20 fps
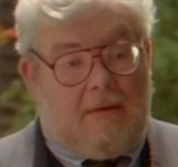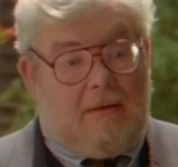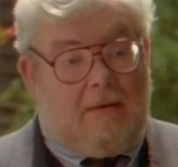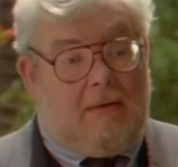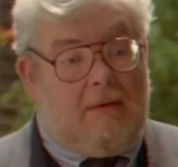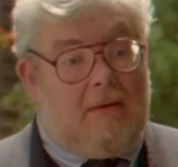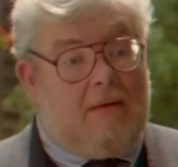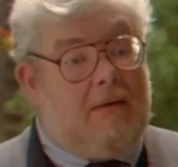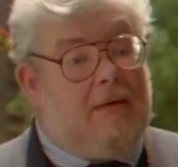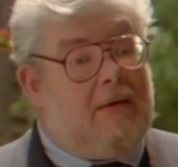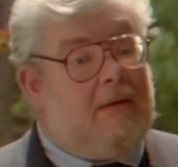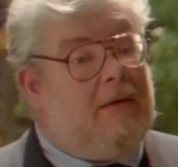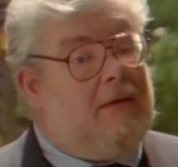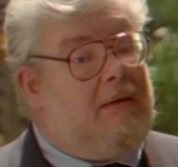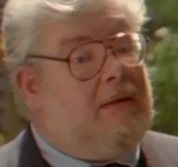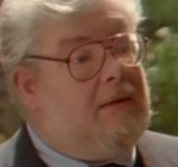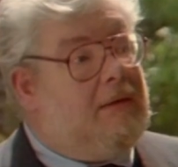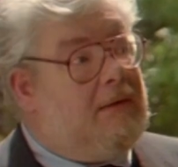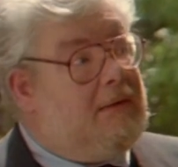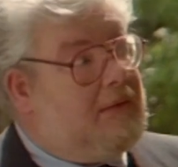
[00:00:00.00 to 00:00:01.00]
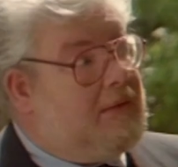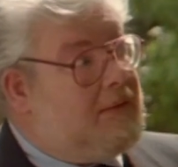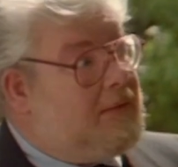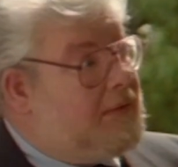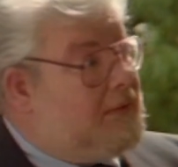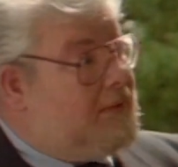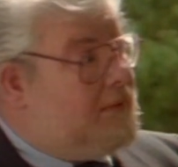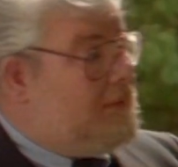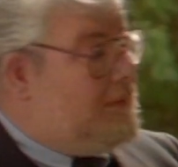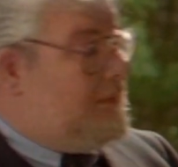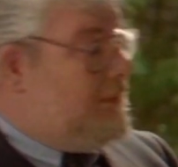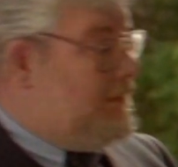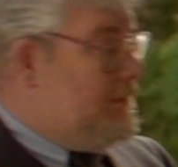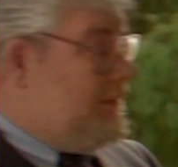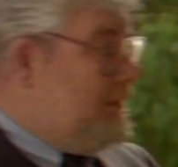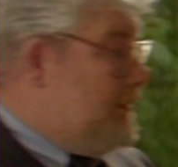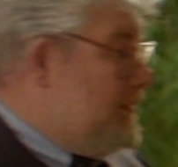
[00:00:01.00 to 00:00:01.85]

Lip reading: No one is speaking in this clip.